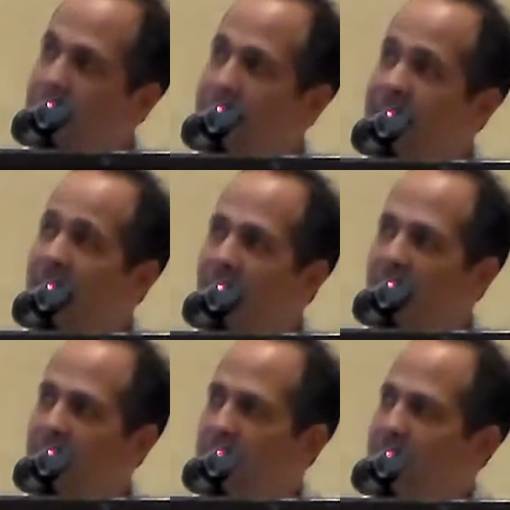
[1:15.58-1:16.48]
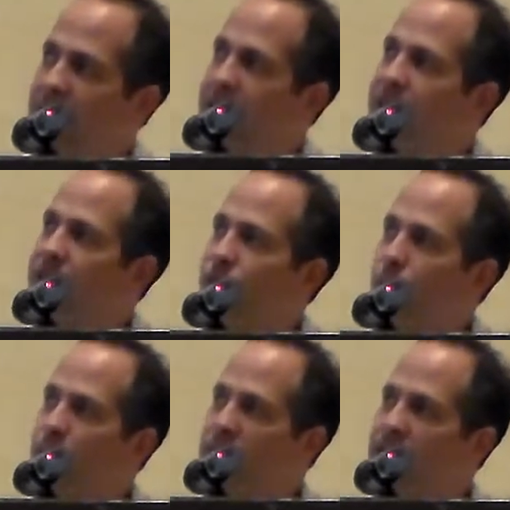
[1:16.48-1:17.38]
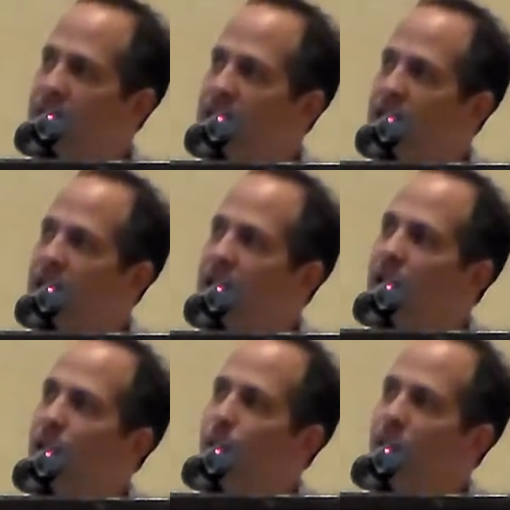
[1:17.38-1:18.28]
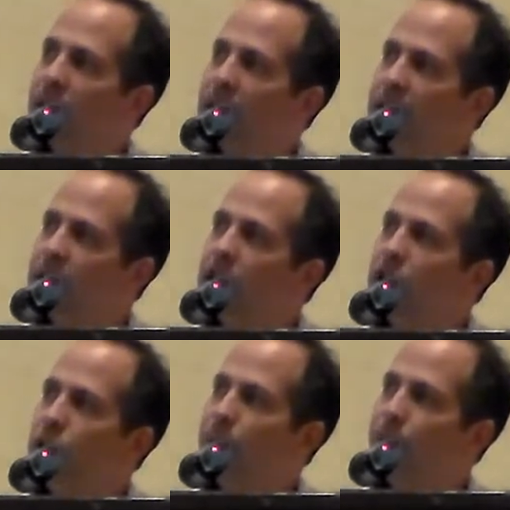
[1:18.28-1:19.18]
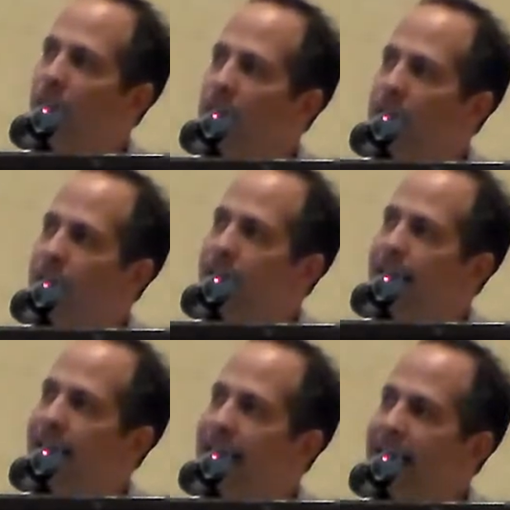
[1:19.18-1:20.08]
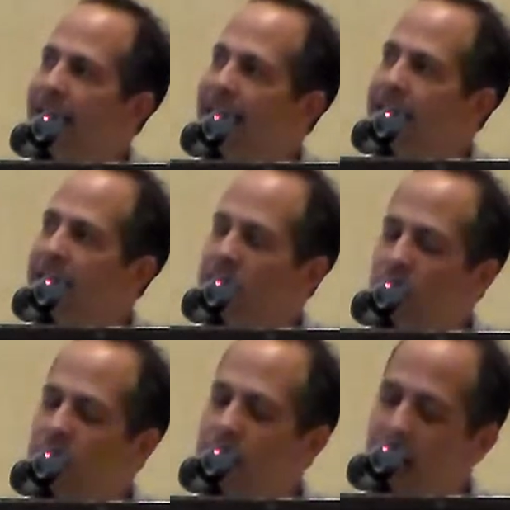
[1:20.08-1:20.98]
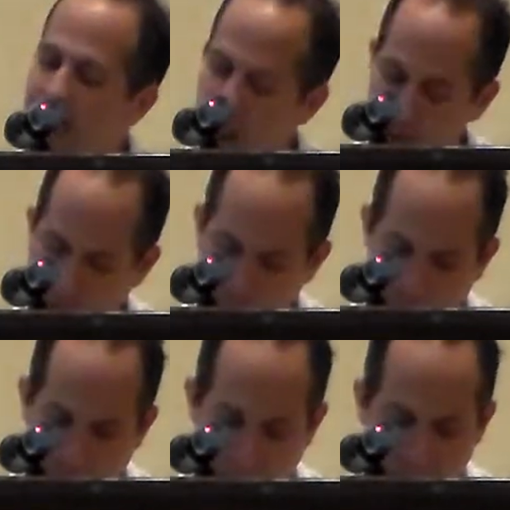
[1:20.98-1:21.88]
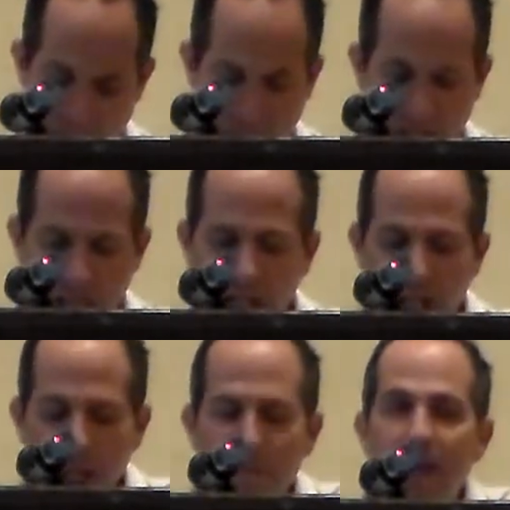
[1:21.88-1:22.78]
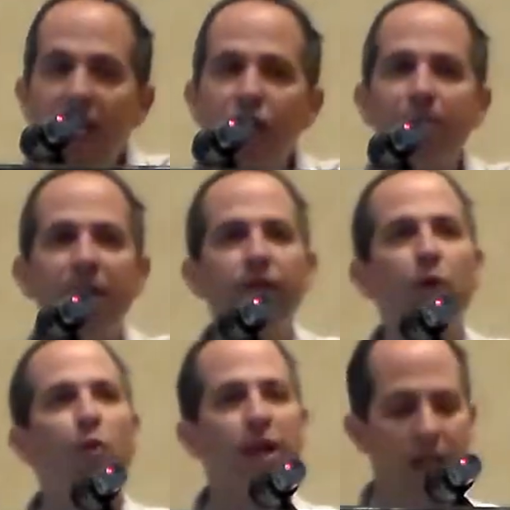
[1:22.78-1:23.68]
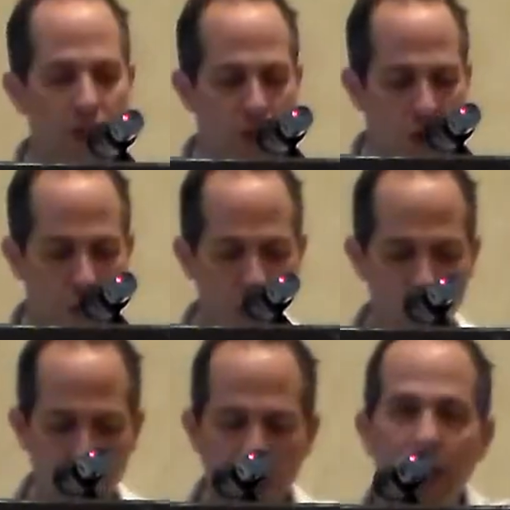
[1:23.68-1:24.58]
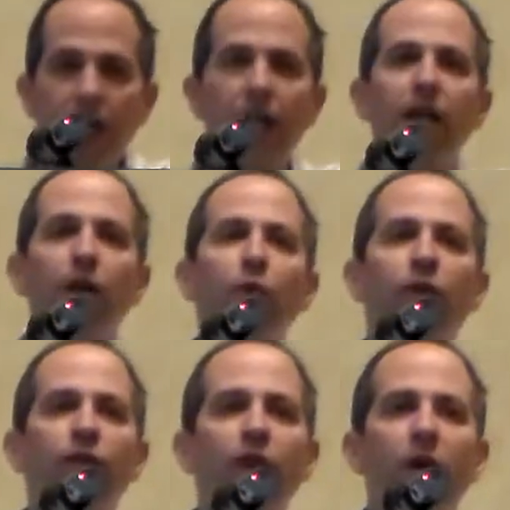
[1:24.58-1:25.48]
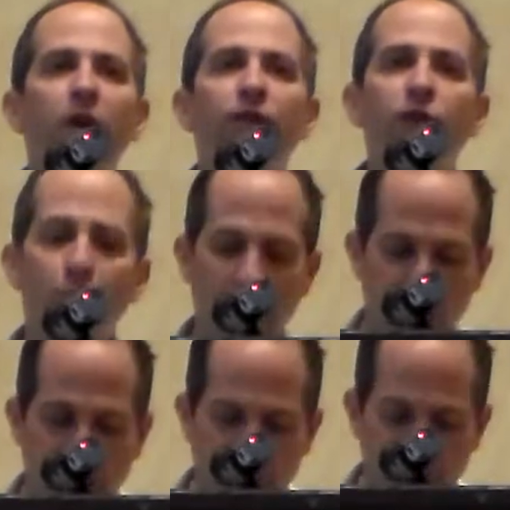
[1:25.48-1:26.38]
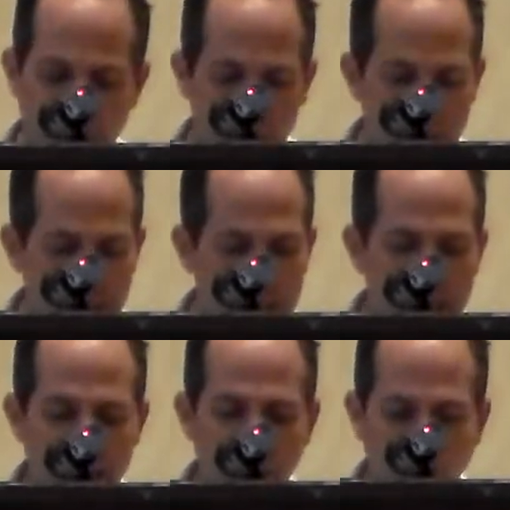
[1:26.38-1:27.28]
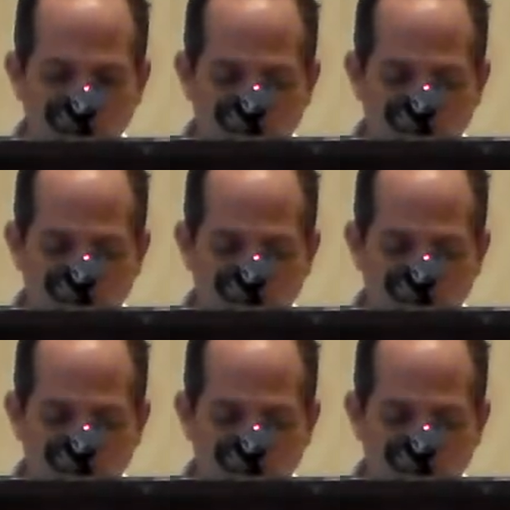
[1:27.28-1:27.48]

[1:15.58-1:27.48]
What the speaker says: An attack for reasons relating to prior inconsistent testimony. Impeachment of the witness occurs with very few exceptions in